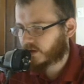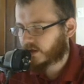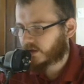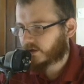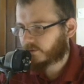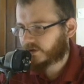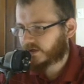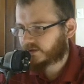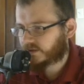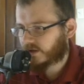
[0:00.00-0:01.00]
Now our
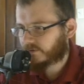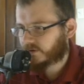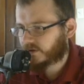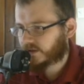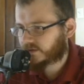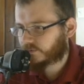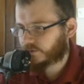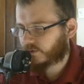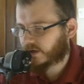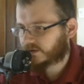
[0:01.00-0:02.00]
potentiometer has 3
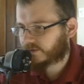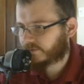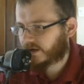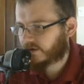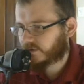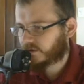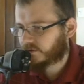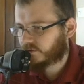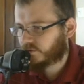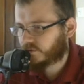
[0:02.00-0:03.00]
wires coming out of
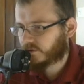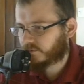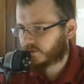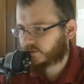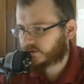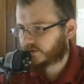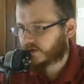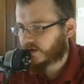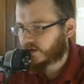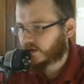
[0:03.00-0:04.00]
it, 2 terminals,
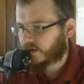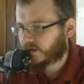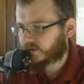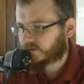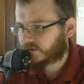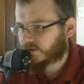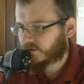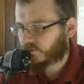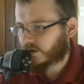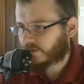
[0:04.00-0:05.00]
and this is called
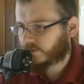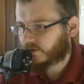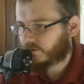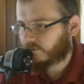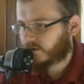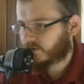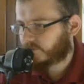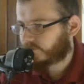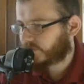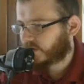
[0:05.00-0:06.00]
a wiper in the middle.
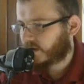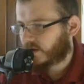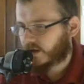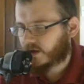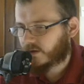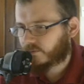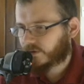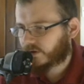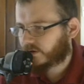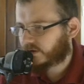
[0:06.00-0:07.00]
And we're
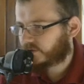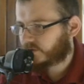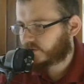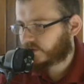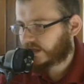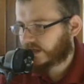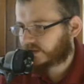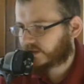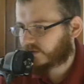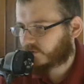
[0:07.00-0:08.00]
going to
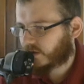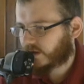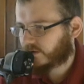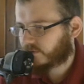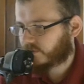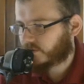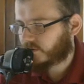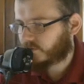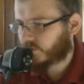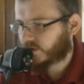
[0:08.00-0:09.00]
attach a wire
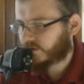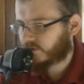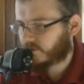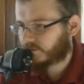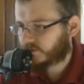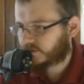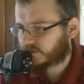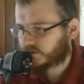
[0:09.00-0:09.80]
from one of the terminals